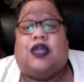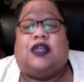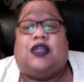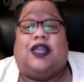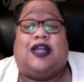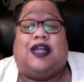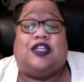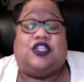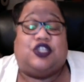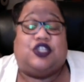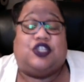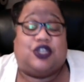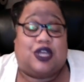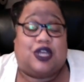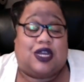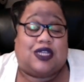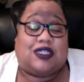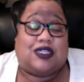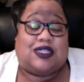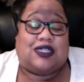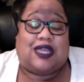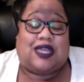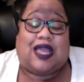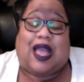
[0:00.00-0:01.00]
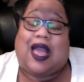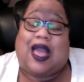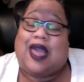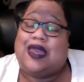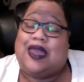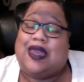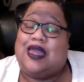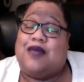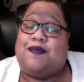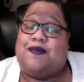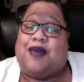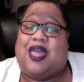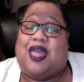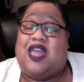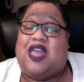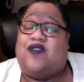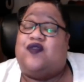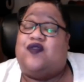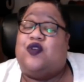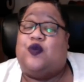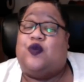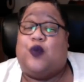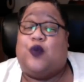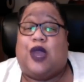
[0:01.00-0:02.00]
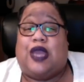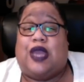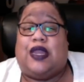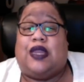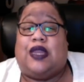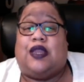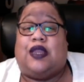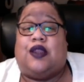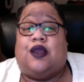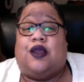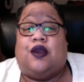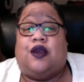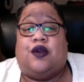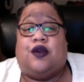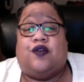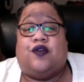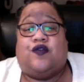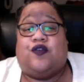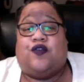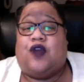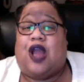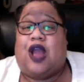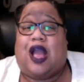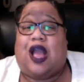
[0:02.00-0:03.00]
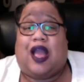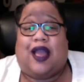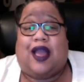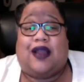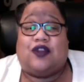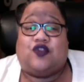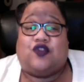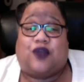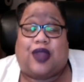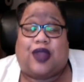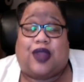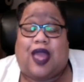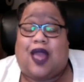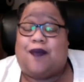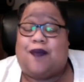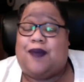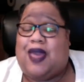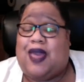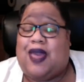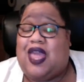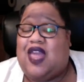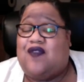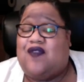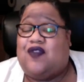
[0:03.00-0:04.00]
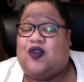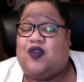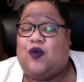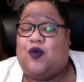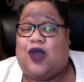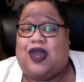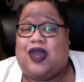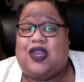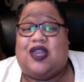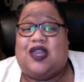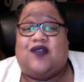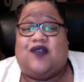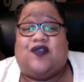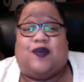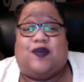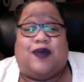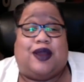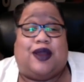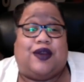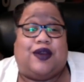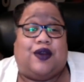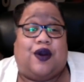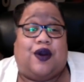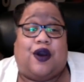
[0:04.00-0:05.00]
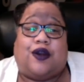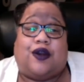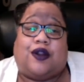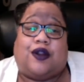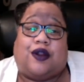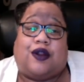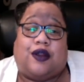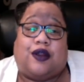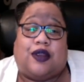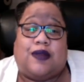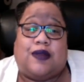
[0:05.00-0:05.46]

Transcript: Now Chuck say I didn't pay for the wedding for Andrei. I paid for the wedding for my daughter.